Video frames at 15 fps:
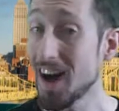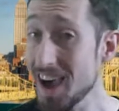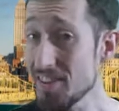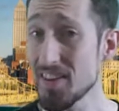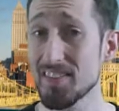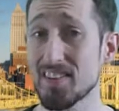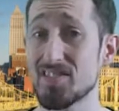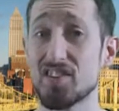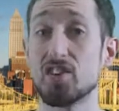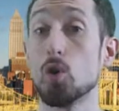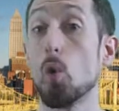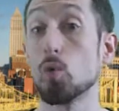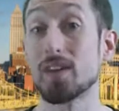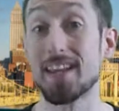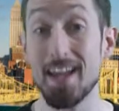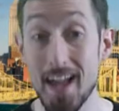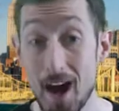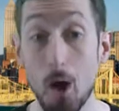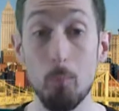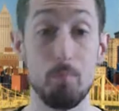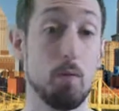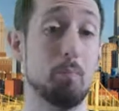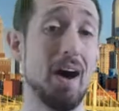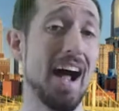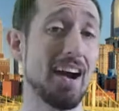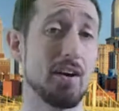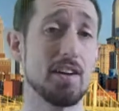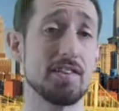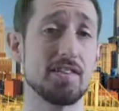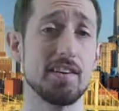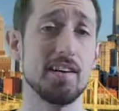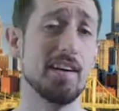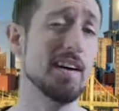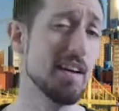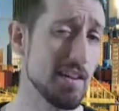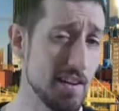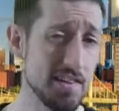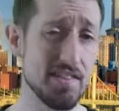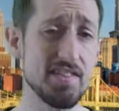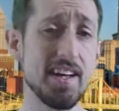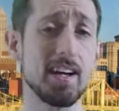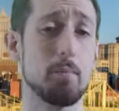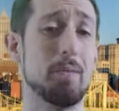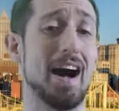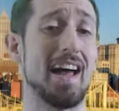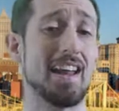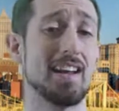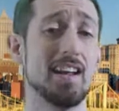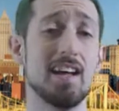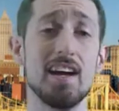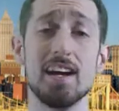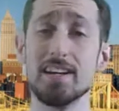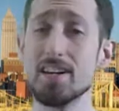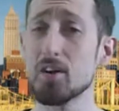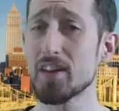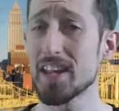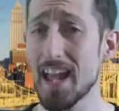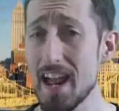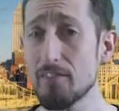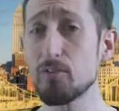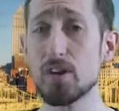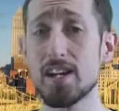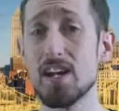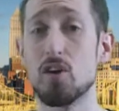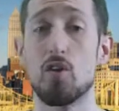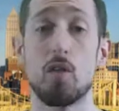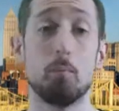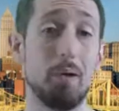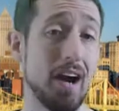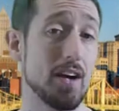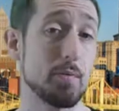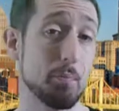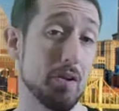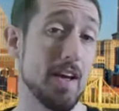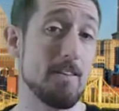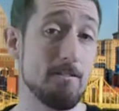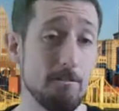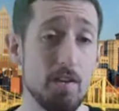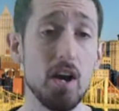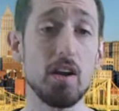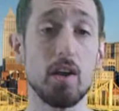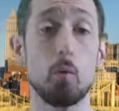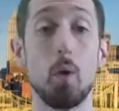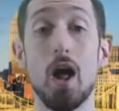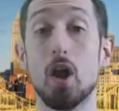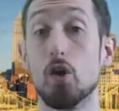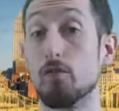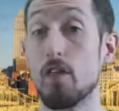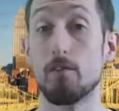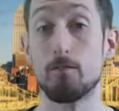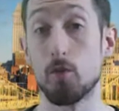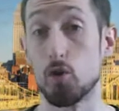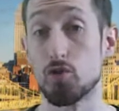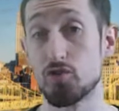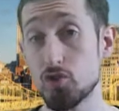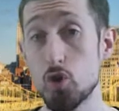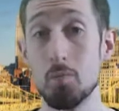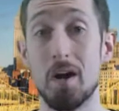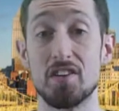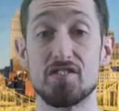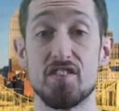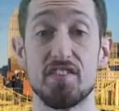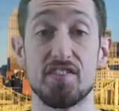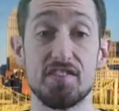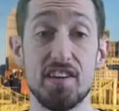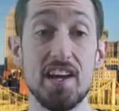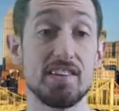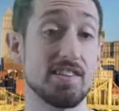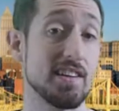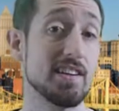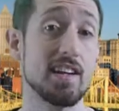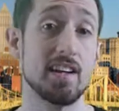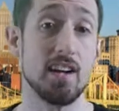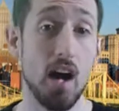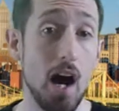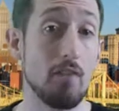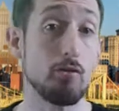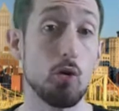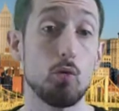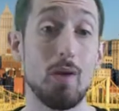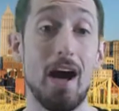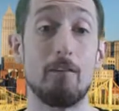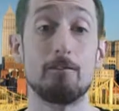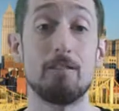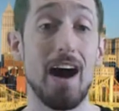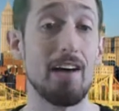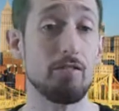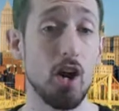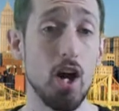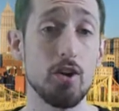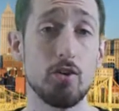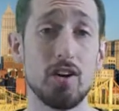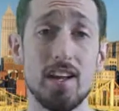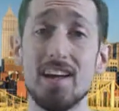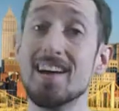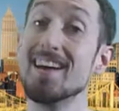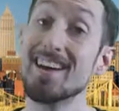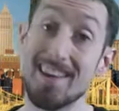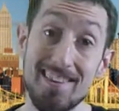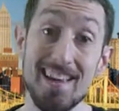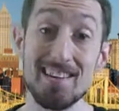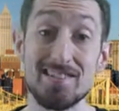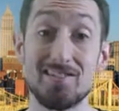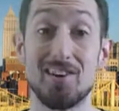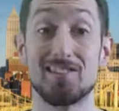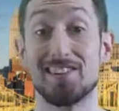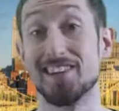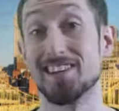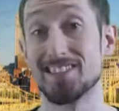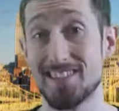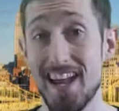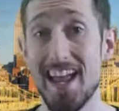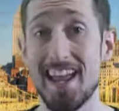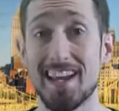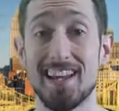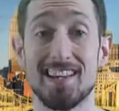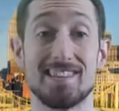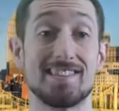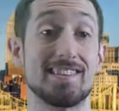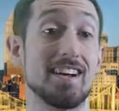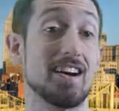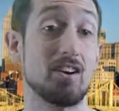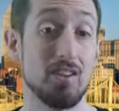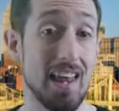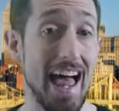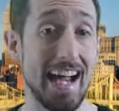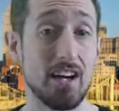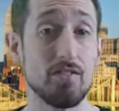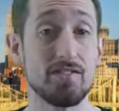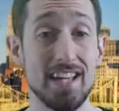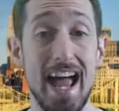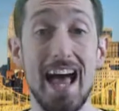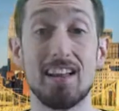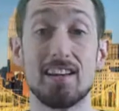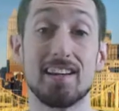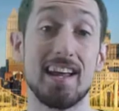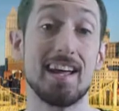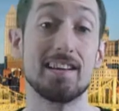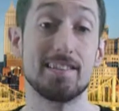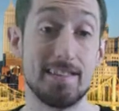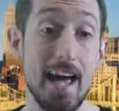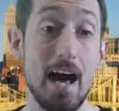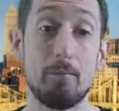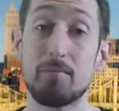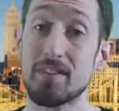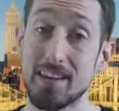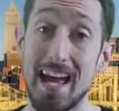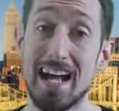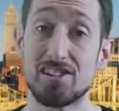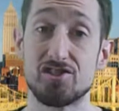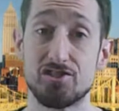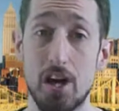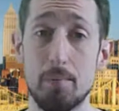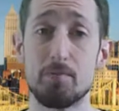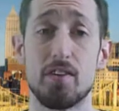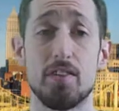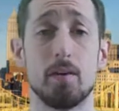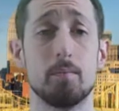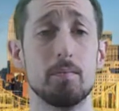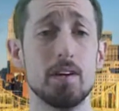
I think this can only help the Pirates. Let's think about it. Nearly every year, the Pirates play fairly well over the first 2 months of the season and hover around 500, and then start to tank as their lack of talent and depth catches up to them.